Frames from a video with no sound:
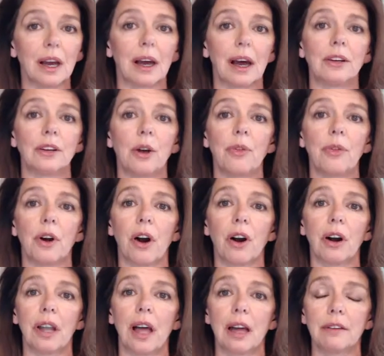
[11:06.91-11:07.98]
I know there are
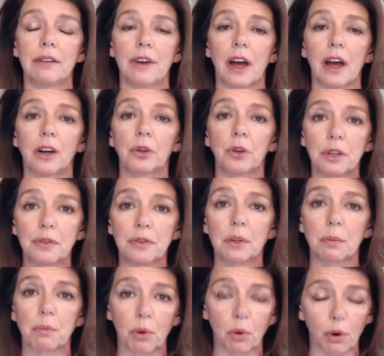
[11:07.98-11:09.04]
a lot of grief
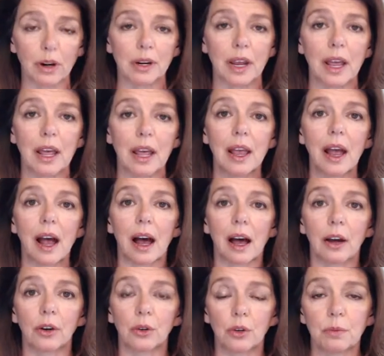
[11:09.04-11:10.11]
support
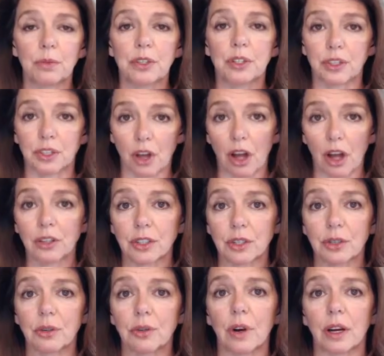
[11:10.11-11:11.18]
groups to talk
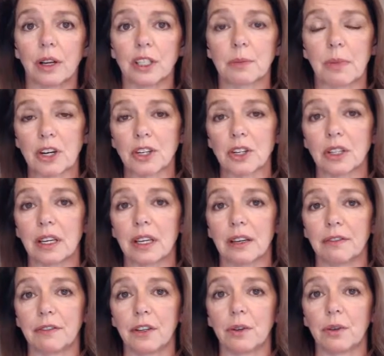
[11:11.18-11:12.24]
to, especially
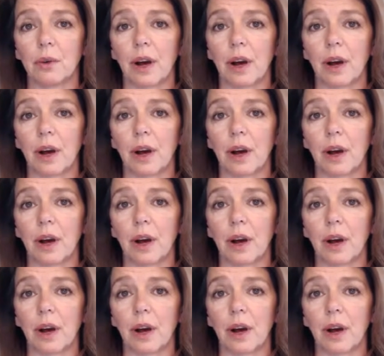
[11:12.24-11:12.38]
if you